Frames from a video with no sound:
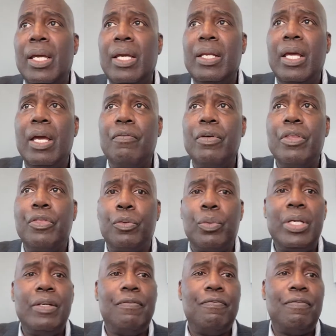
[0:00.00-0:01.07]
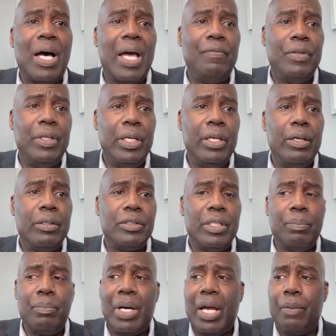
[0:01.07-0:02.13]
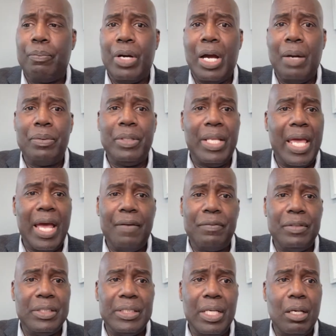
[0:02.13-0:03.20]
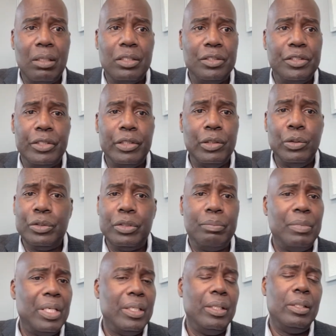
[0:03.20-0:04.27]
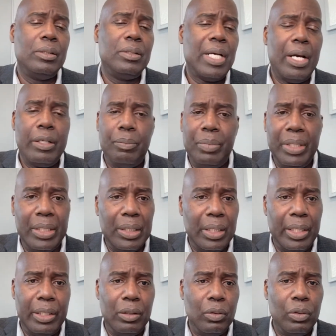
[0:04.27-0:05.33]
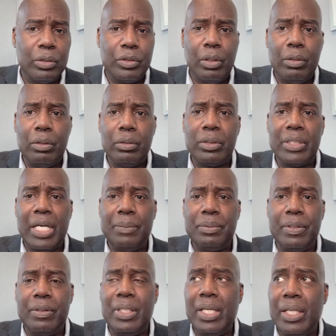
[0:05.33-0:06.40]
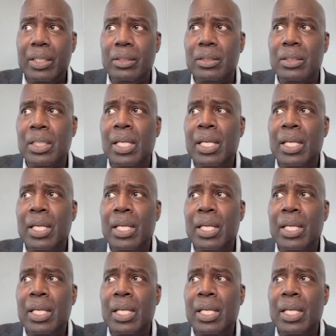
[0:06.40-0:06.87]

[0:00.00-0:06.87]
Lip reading: And every 3 to 5 years, they buy a property they have to sell because they're losing money. They're tired of being landlords, all those types of things.